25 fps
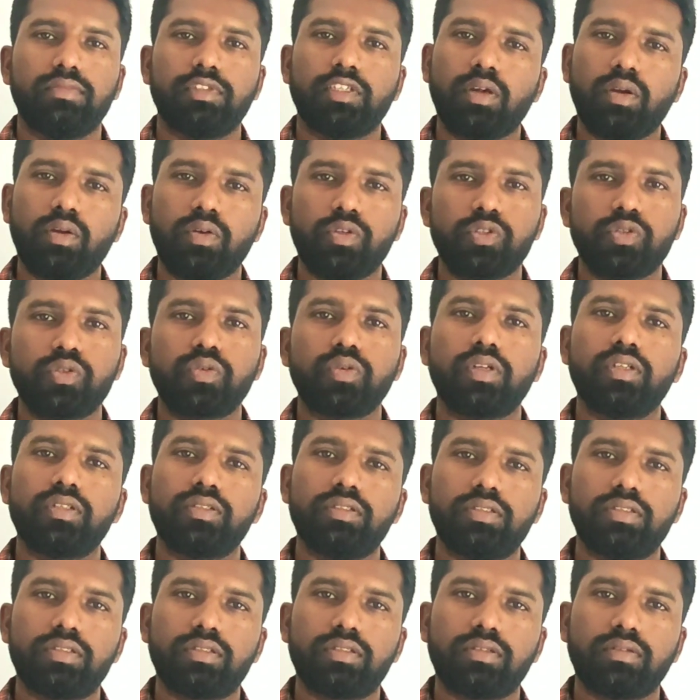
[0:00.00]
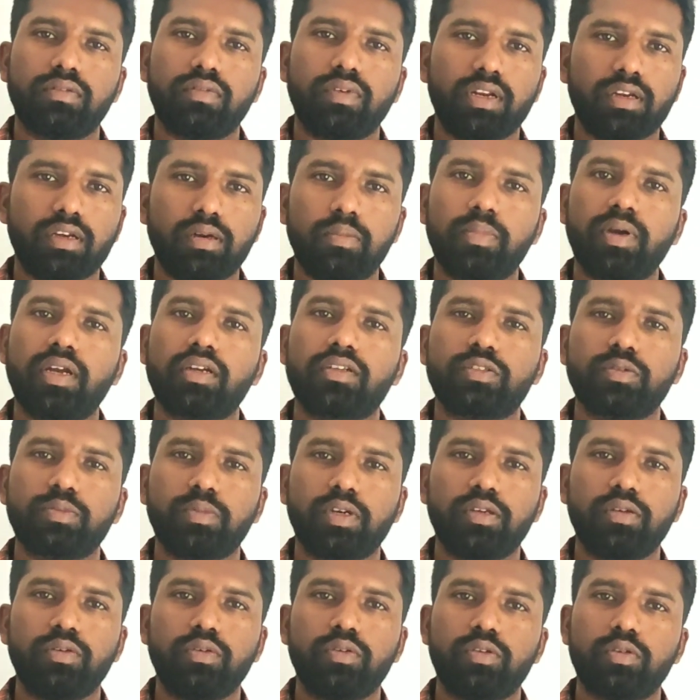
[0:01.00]
Hello students, welcome back to my
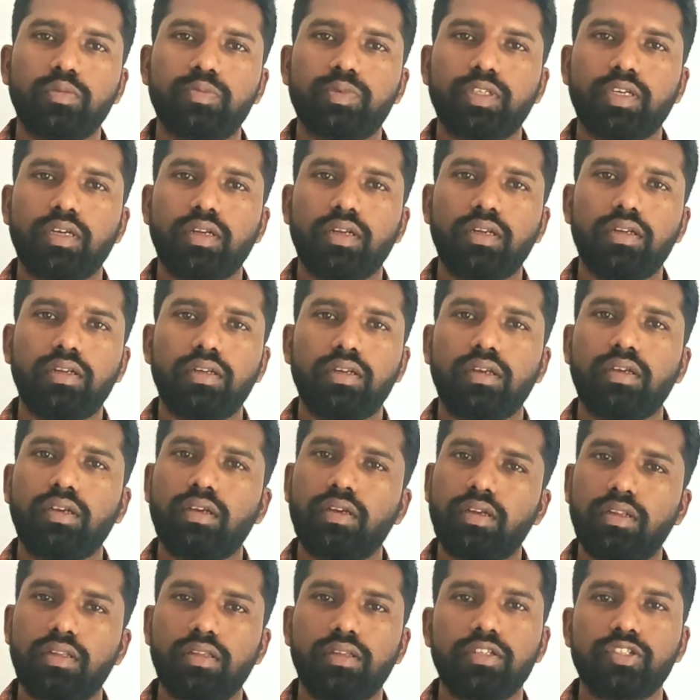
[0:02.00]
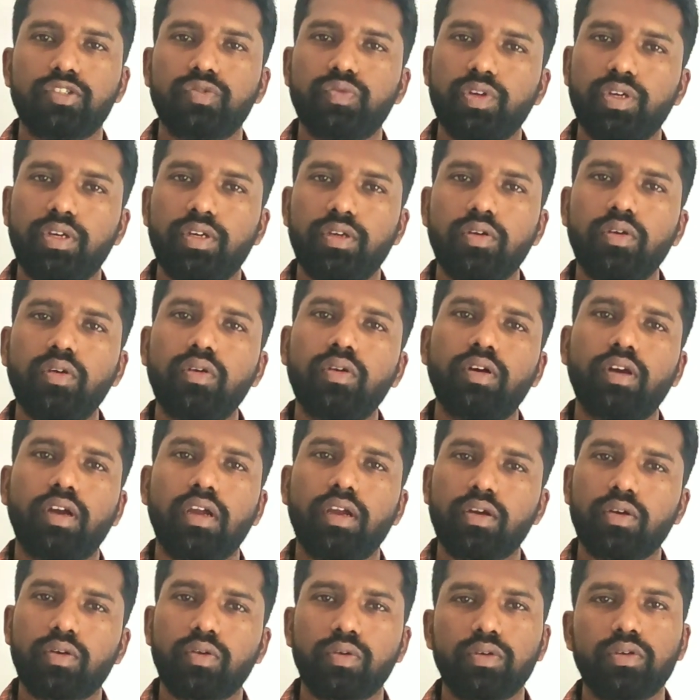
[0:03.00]
YouTube channel. In this video, I
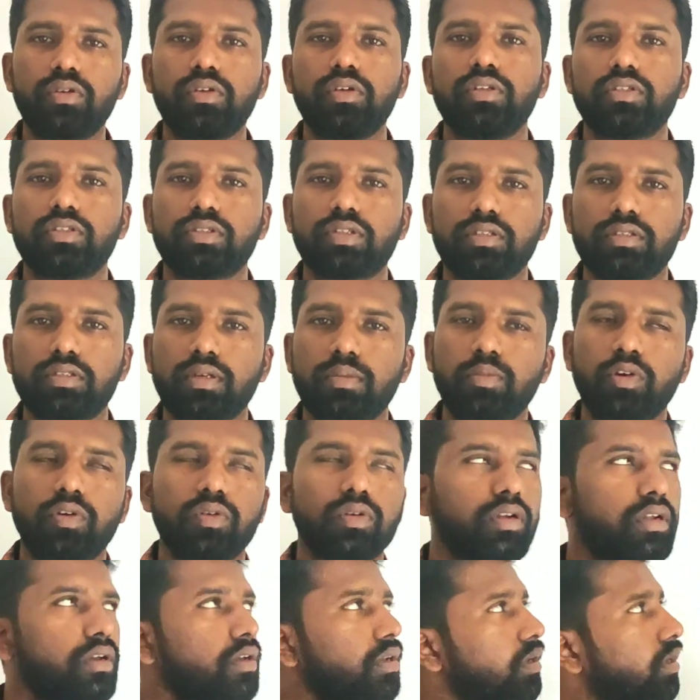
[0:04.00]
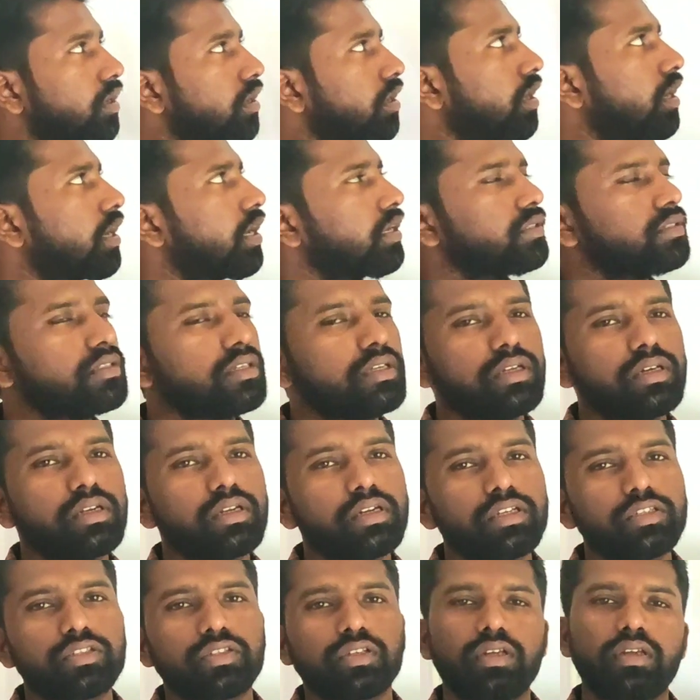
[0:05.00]
am going to discuss about
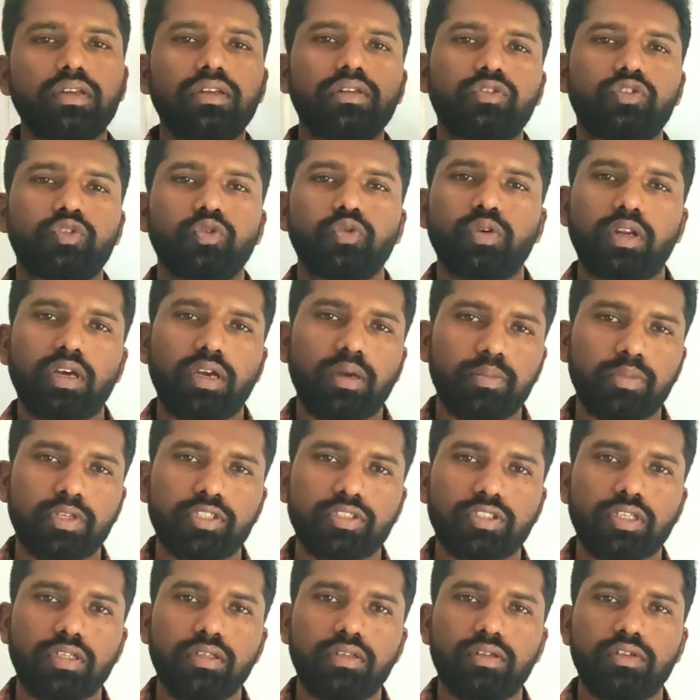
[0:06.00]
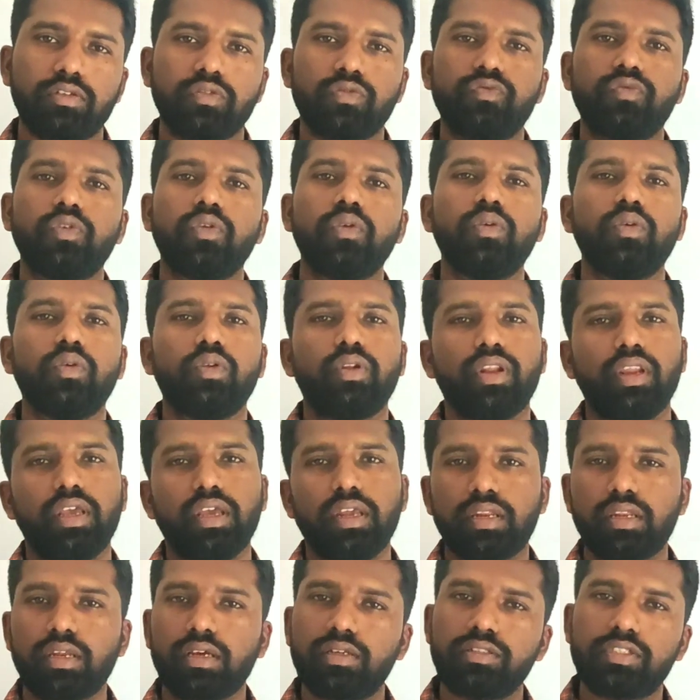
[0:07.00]
acceleration in 2 dimension for
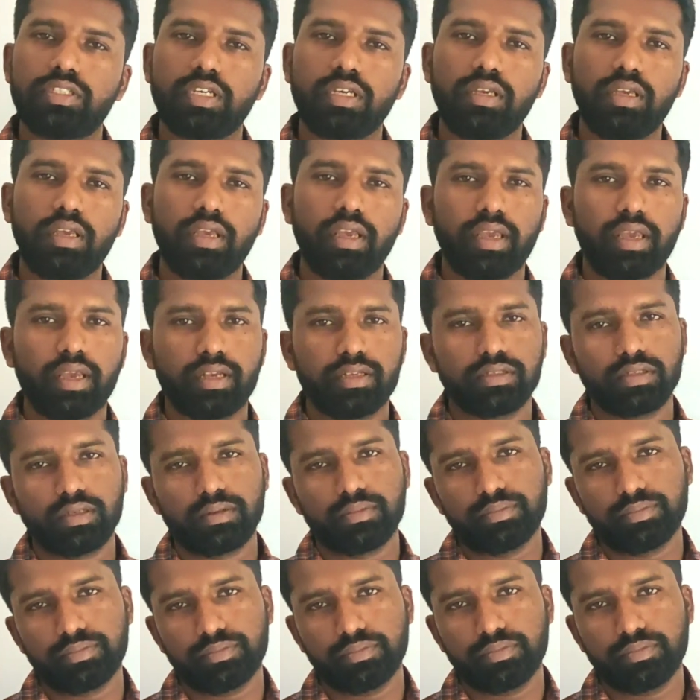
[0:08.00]
NEET and JEE exam.